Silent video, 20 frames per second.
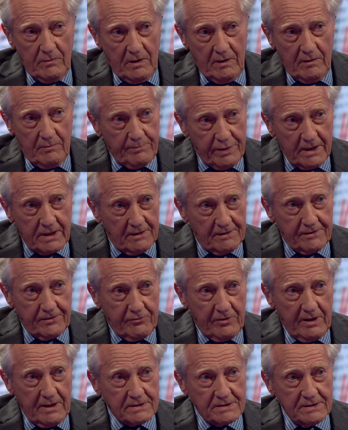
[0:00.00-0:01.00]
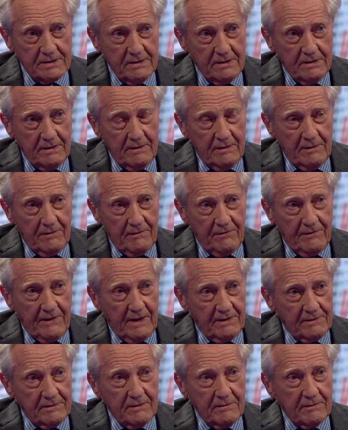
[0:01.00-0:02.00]
a bigger threat
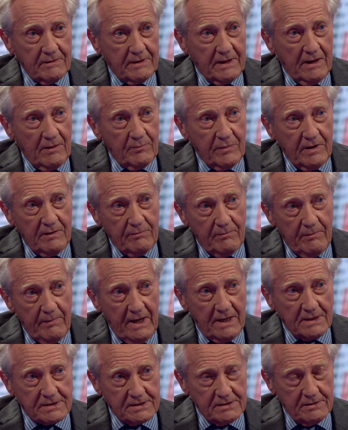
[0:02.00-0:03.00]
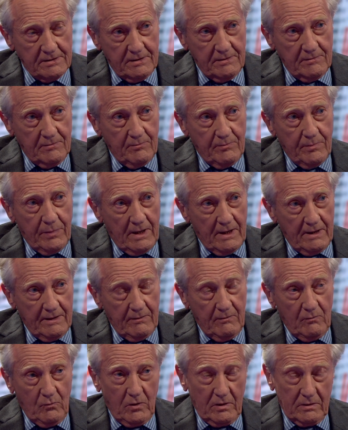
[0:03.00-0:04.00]
than can be met
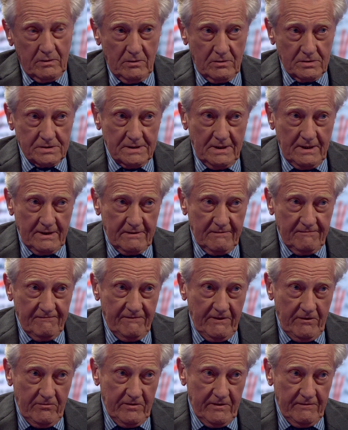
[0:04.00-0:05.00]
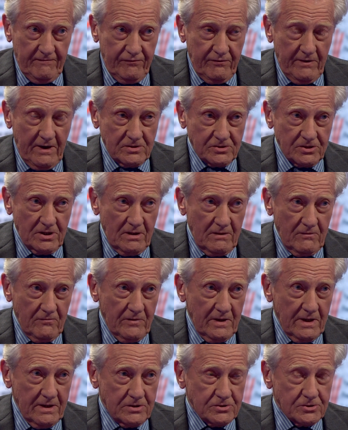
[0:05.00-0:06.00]
by what looks like a very fragile
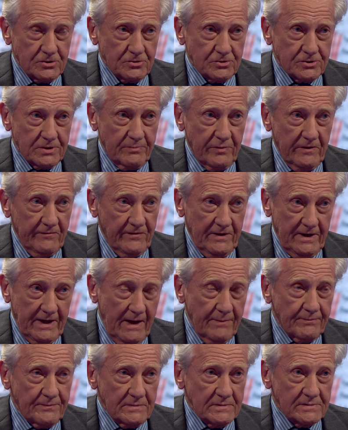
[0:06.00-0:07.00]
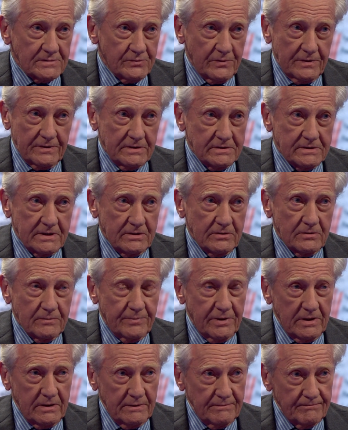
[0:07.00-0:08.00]
relationship if it happens with the
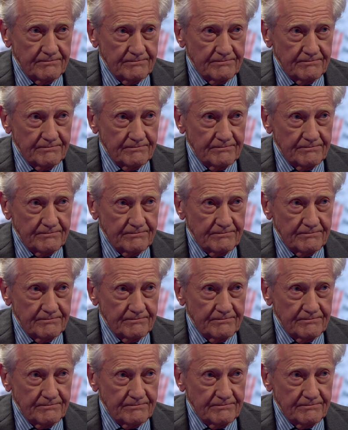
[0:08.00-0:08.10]
DUP.